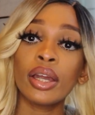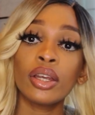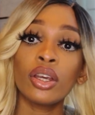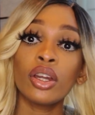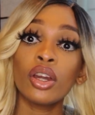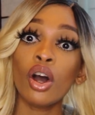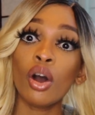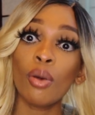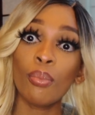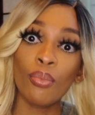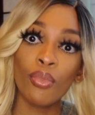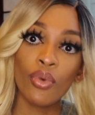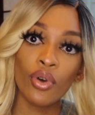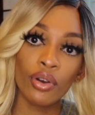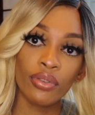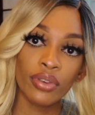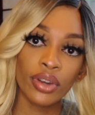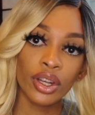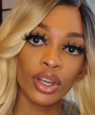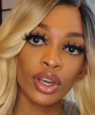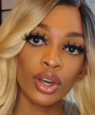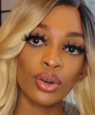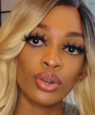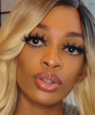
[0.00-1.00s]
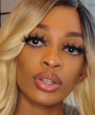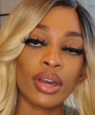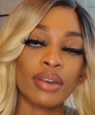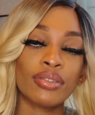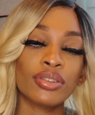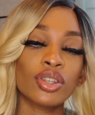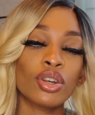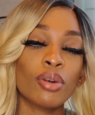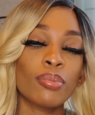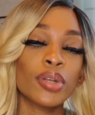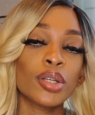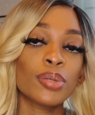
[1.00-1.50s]
you know, more videos. I have
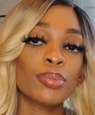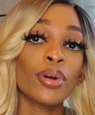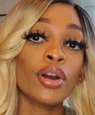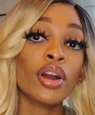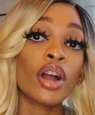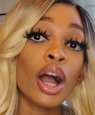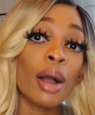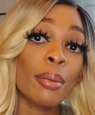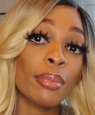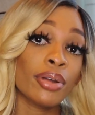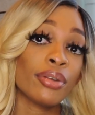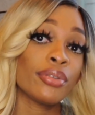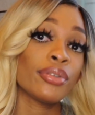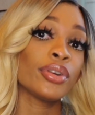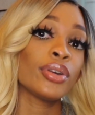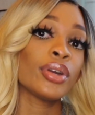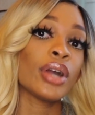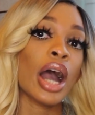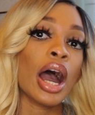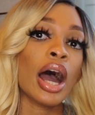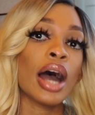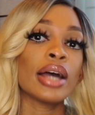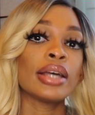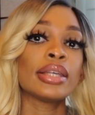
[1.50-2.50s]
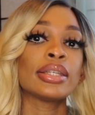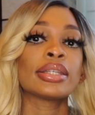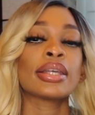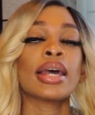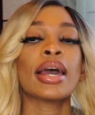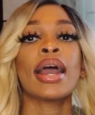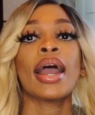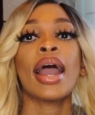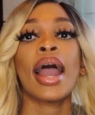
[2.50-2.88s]
so much more coming for you guys.